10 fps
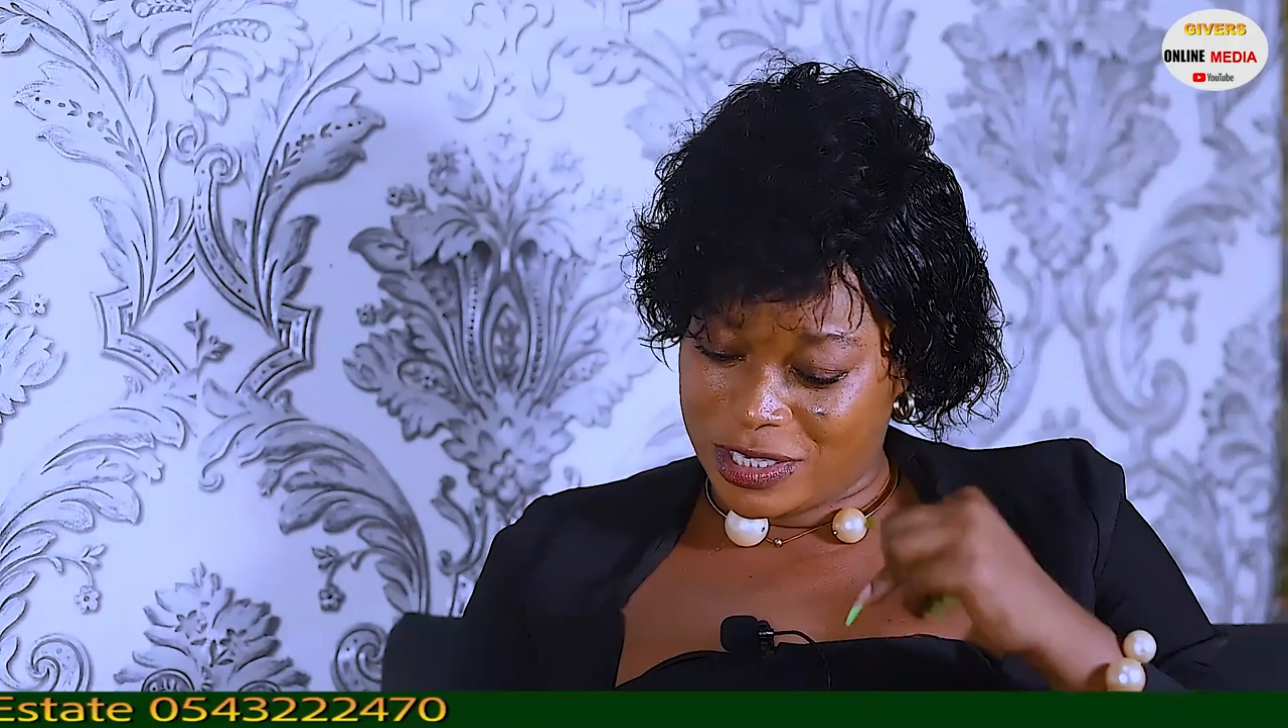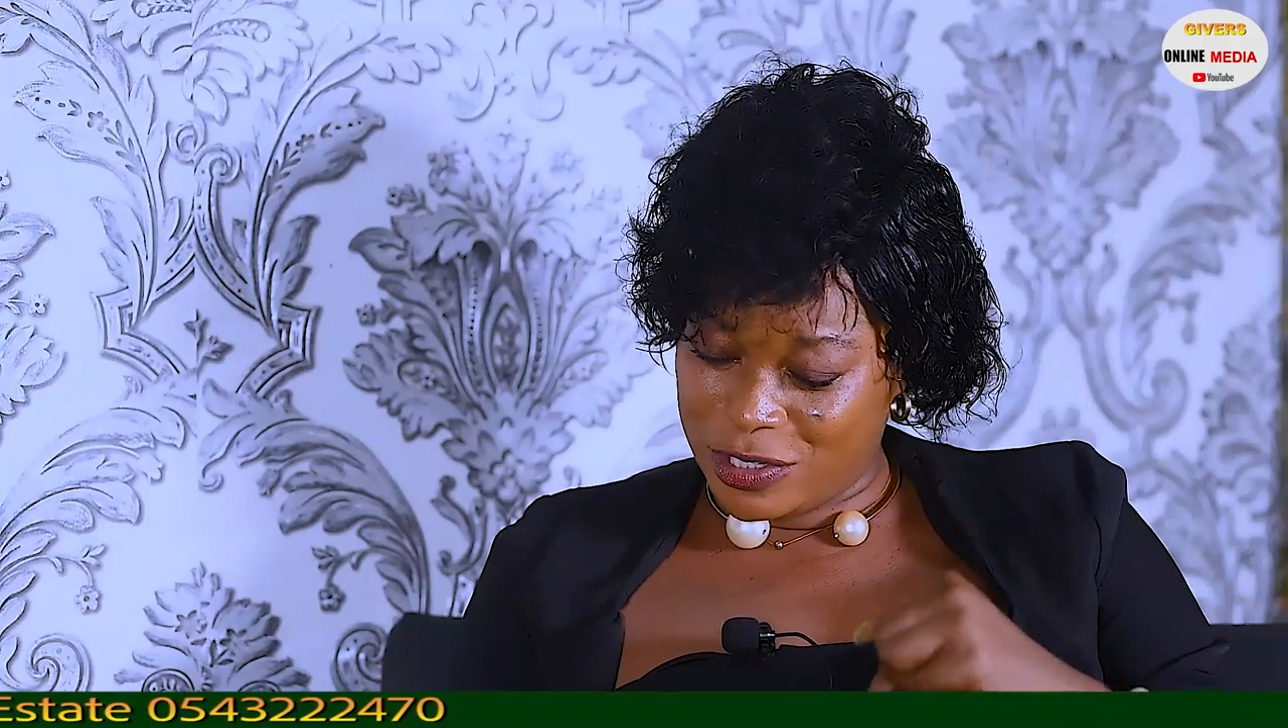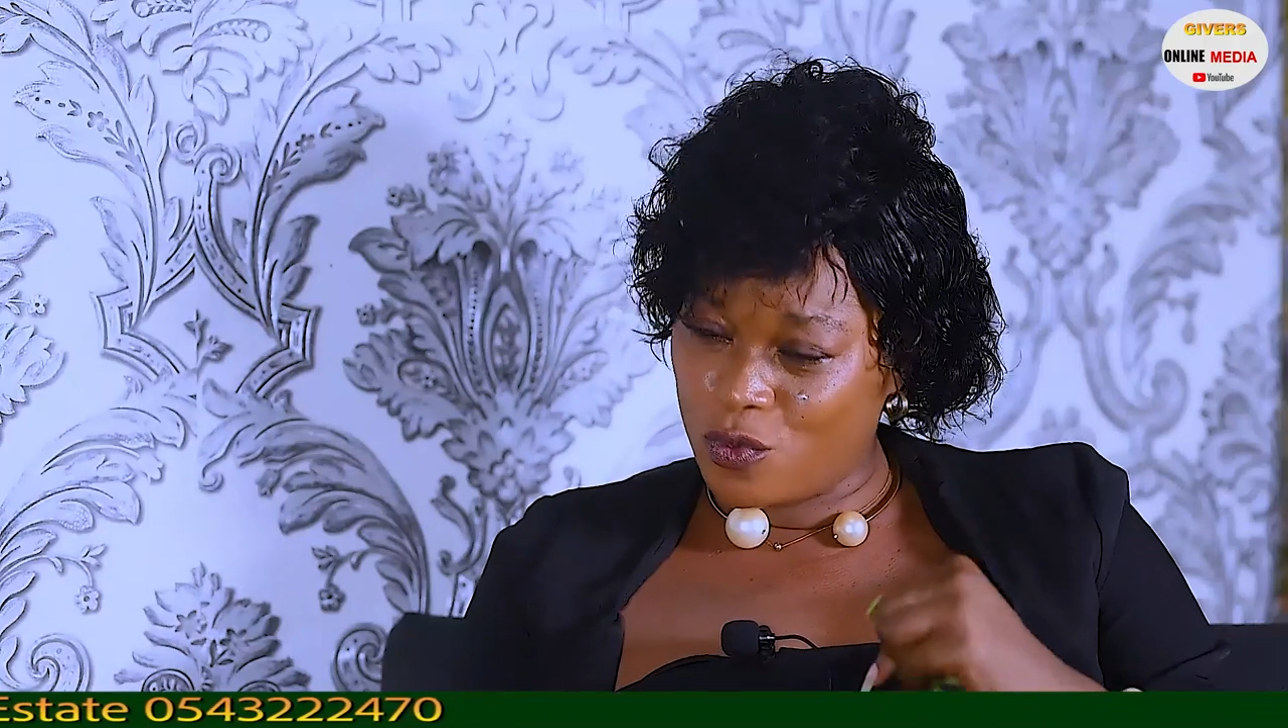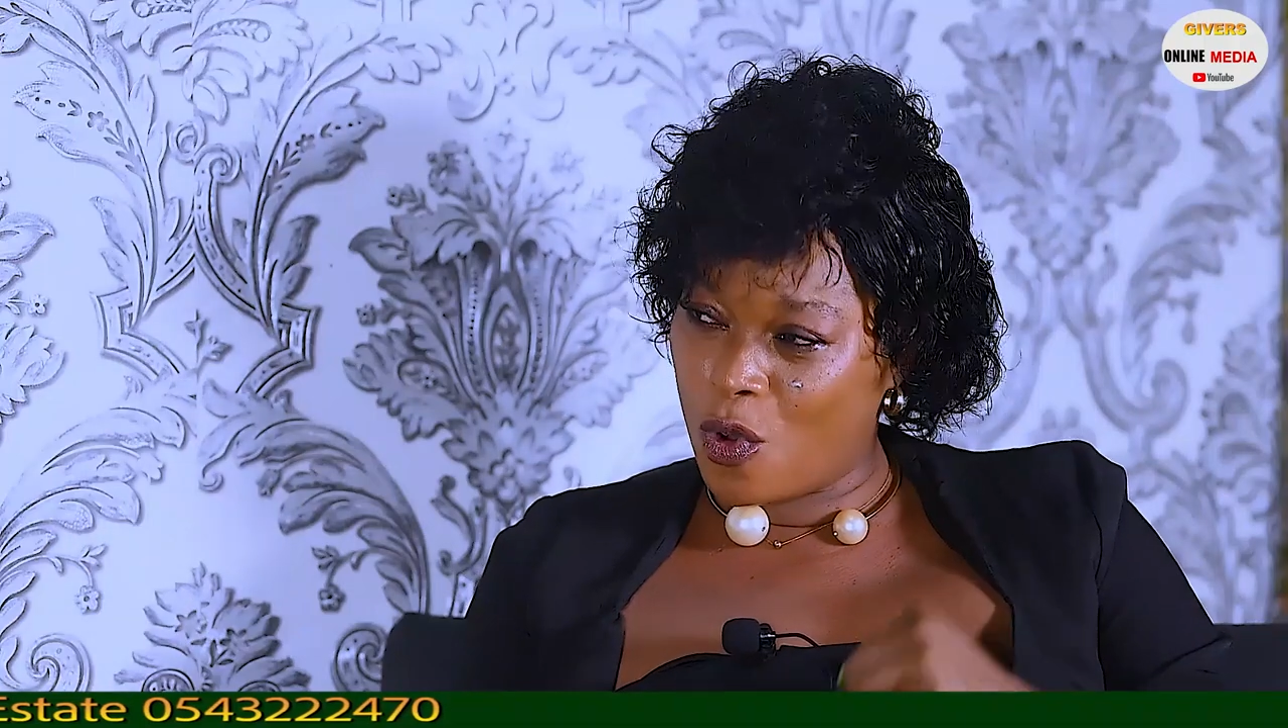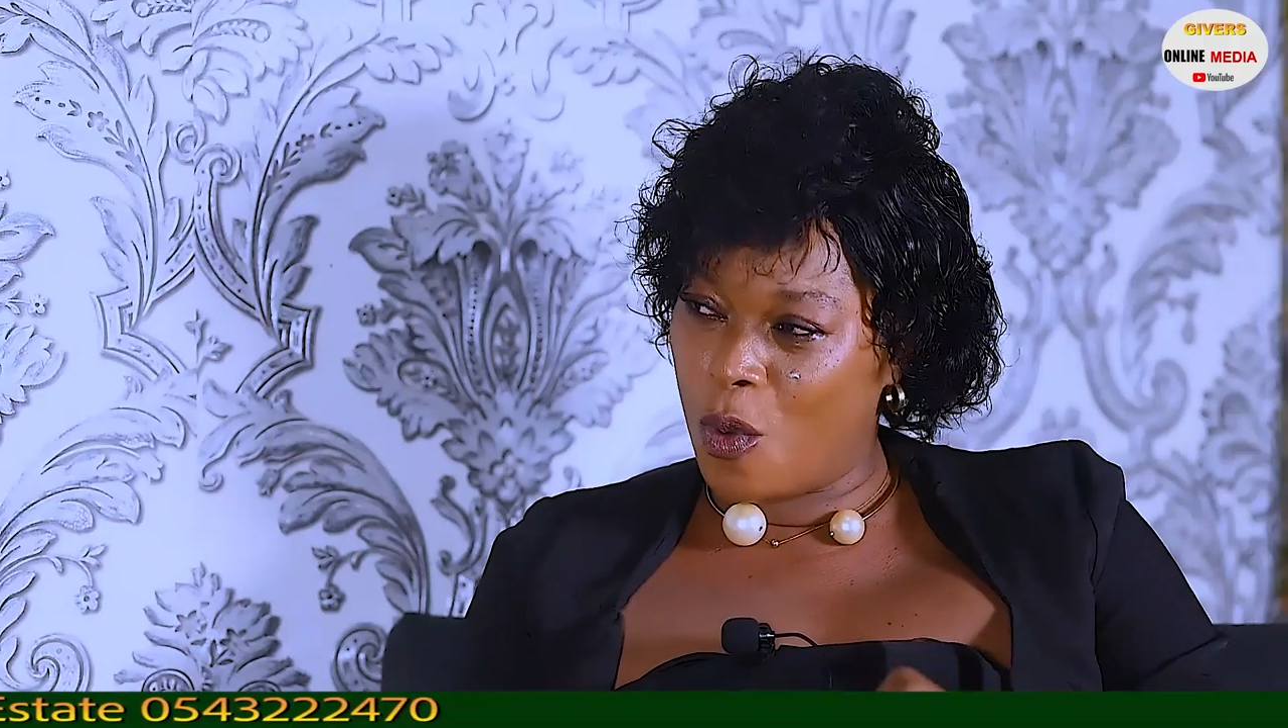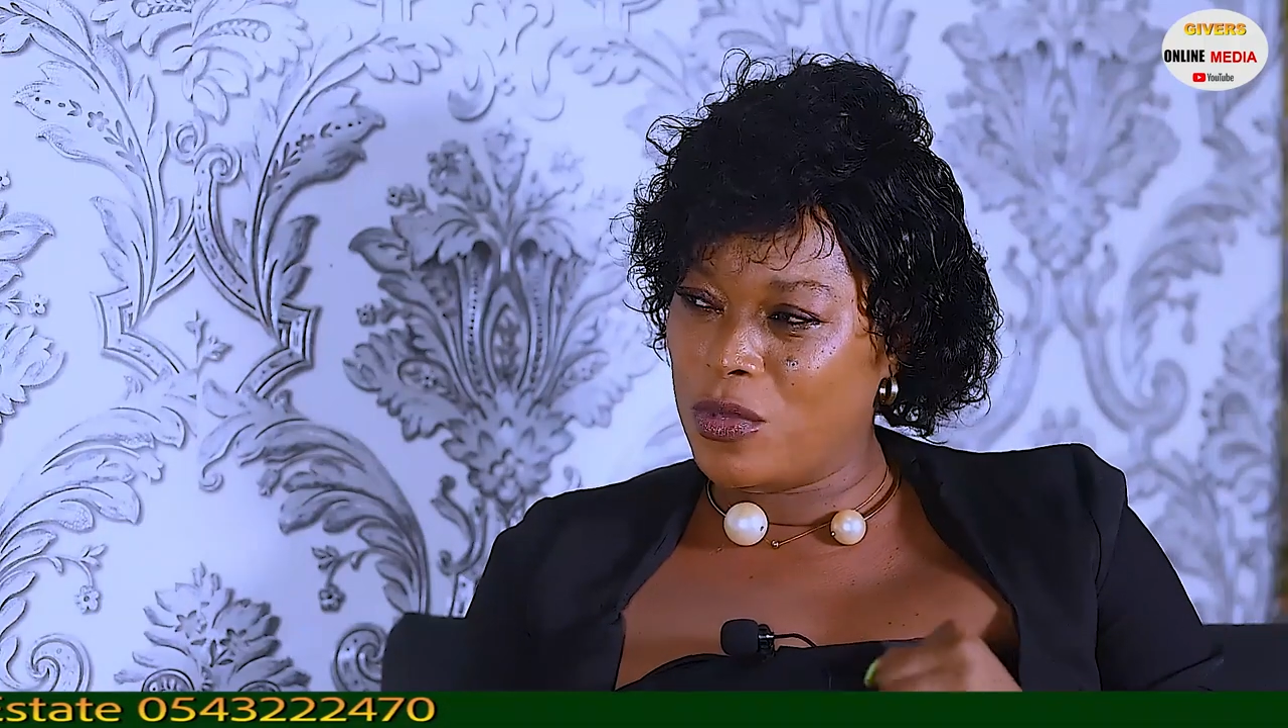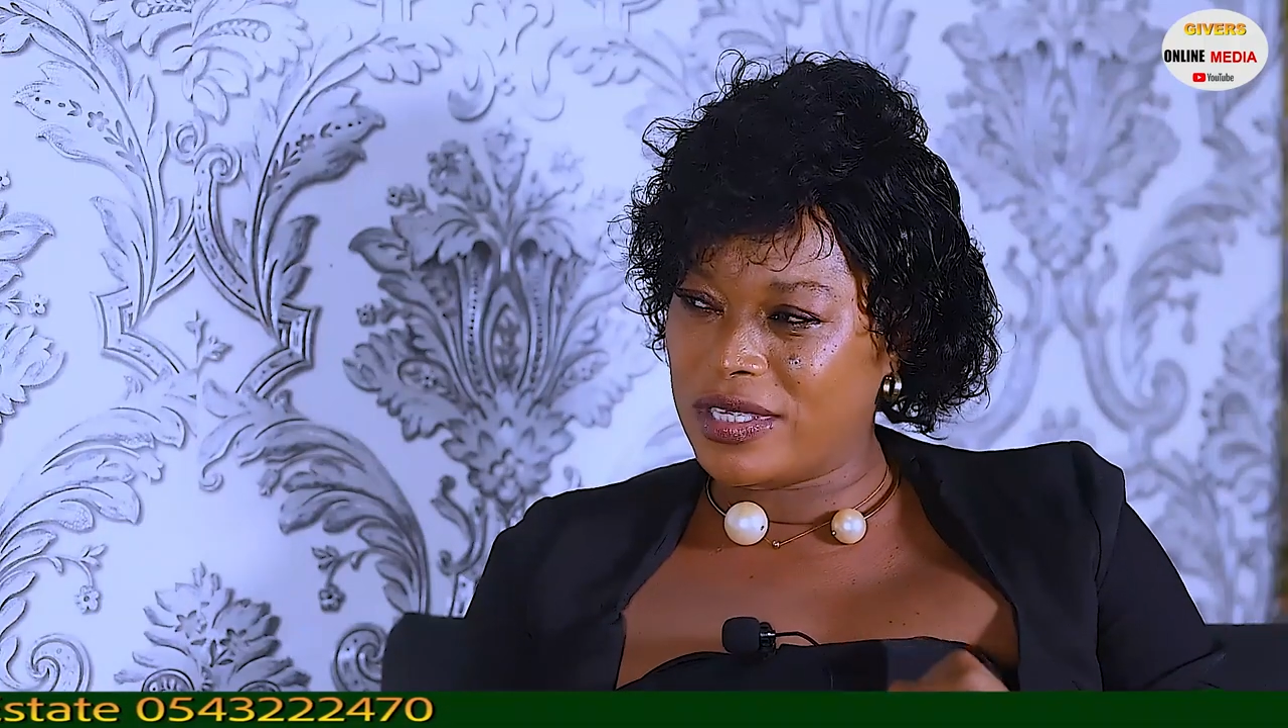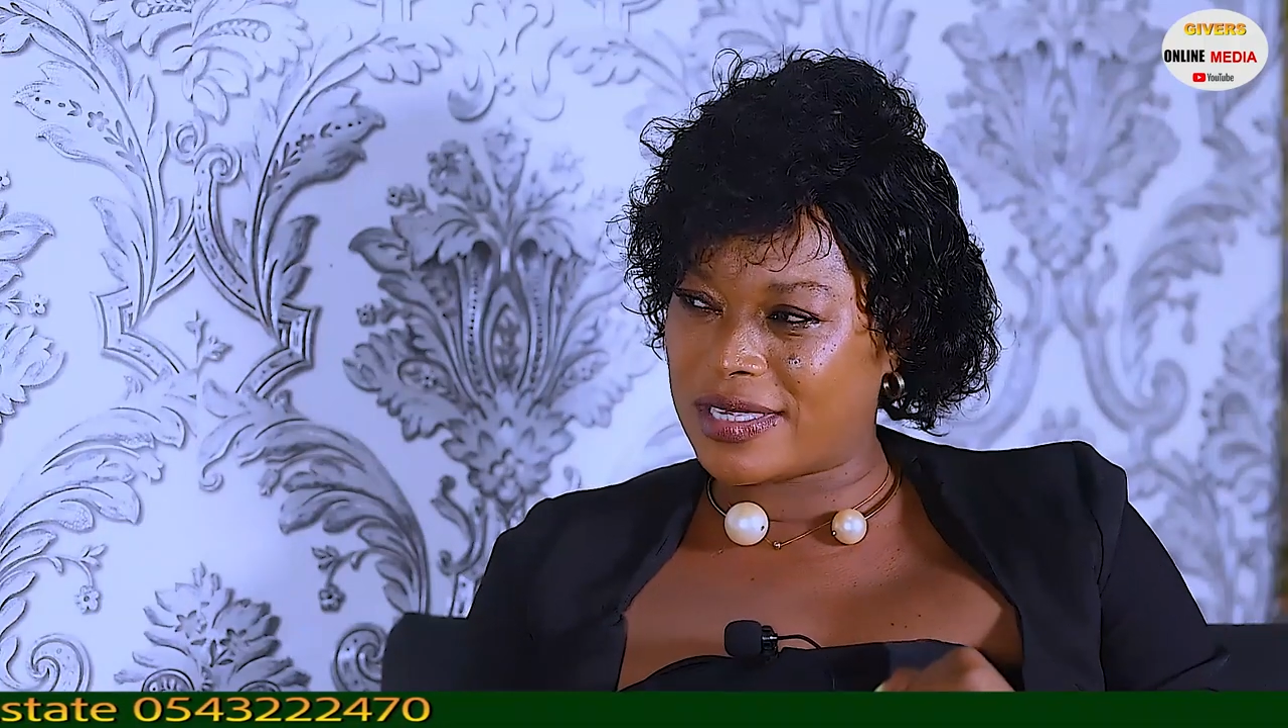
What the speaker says: you